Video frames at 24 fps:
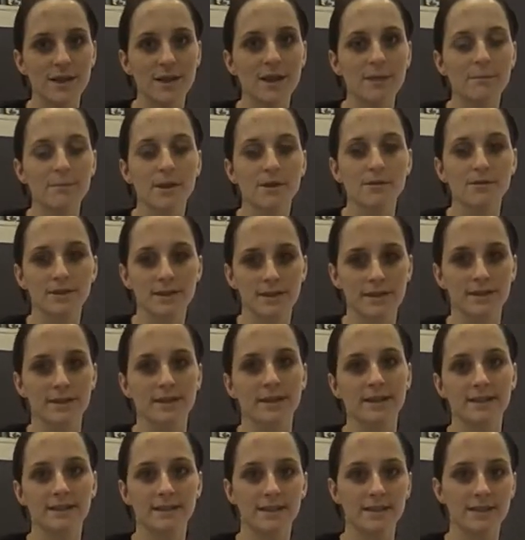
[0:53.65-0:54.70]
but really
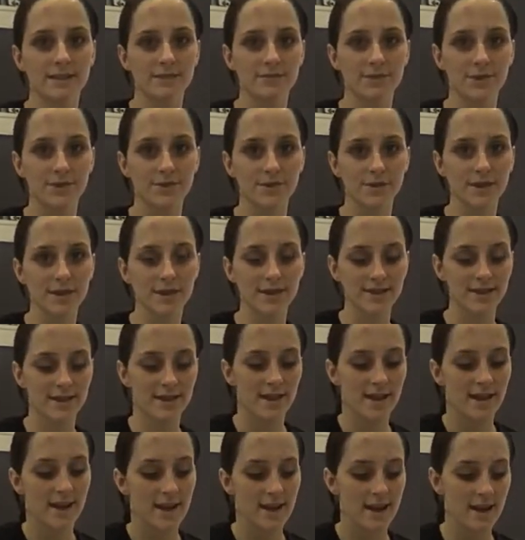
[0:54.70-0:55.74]
likes the exfoliant.
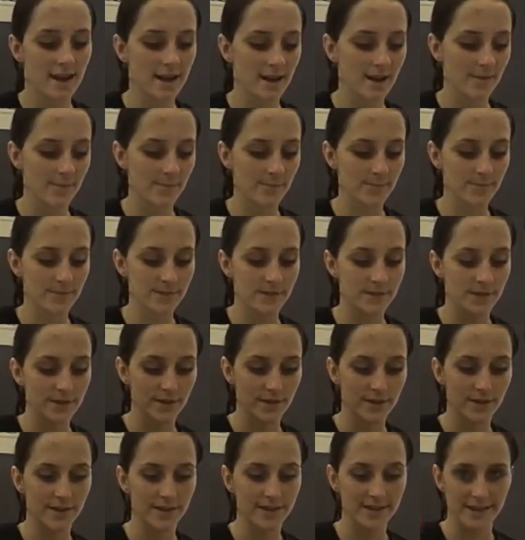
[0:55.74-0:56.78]
Um, so
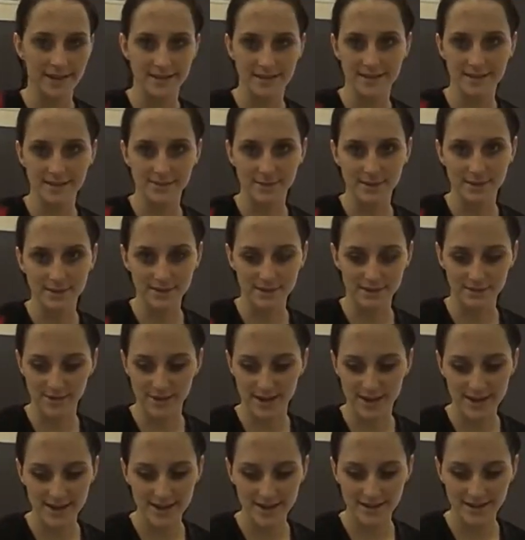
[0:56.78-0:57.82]
yeah, this one's
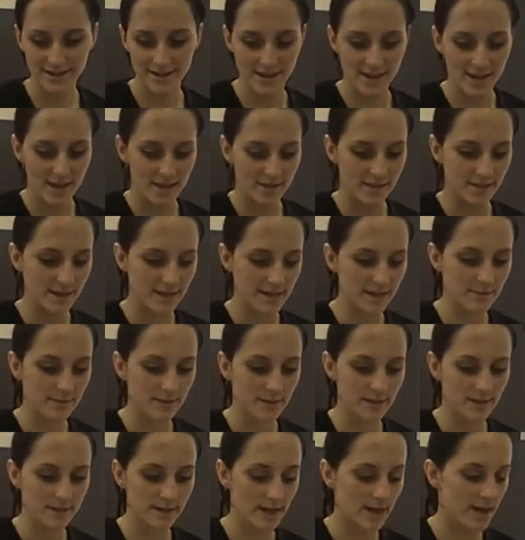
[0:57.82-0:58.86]
great. These
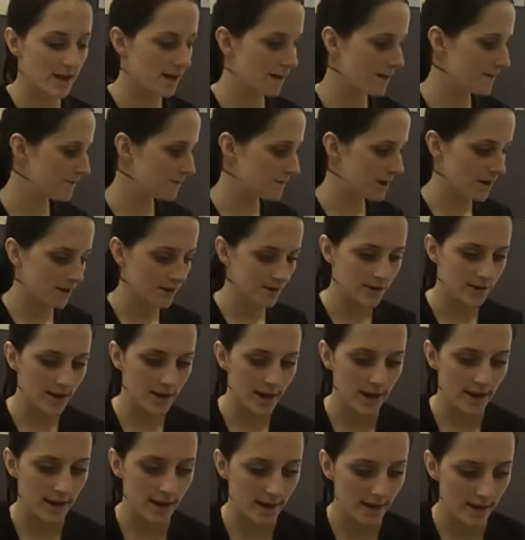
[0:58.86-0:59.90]
ones are valued
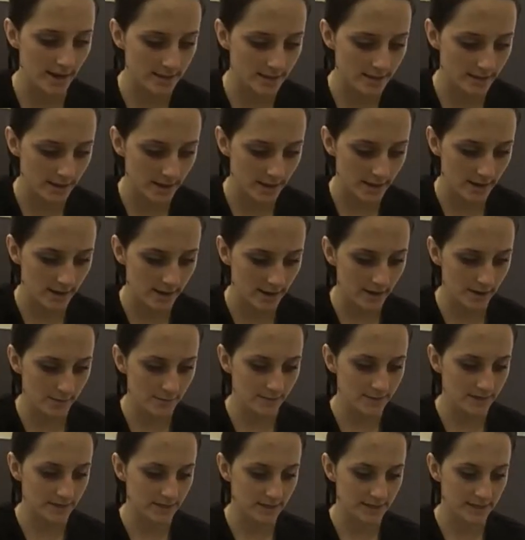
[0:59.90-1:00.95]
at um,
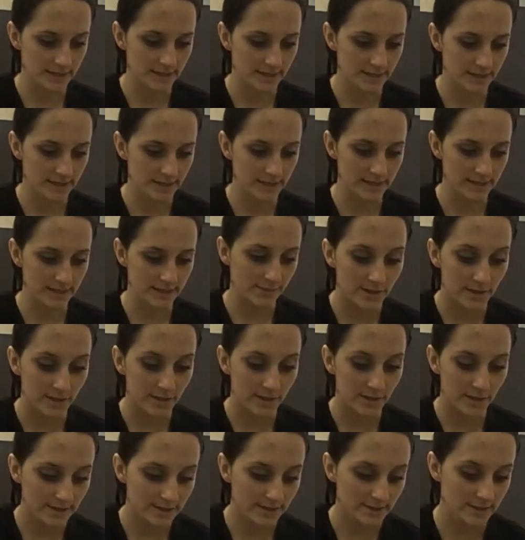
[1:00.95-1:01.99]

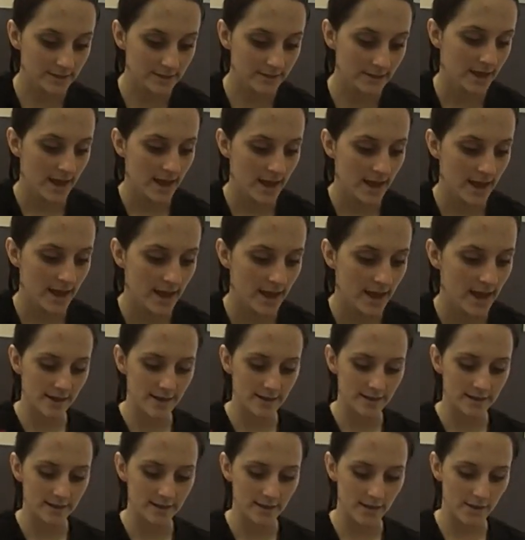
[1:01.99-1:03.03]
$67
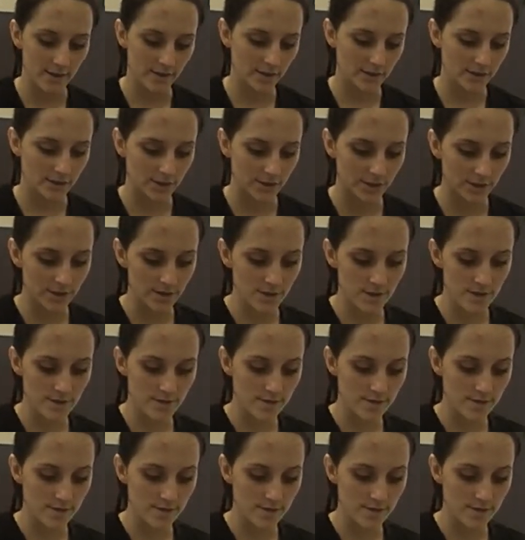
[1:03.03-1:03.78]
and I'll show you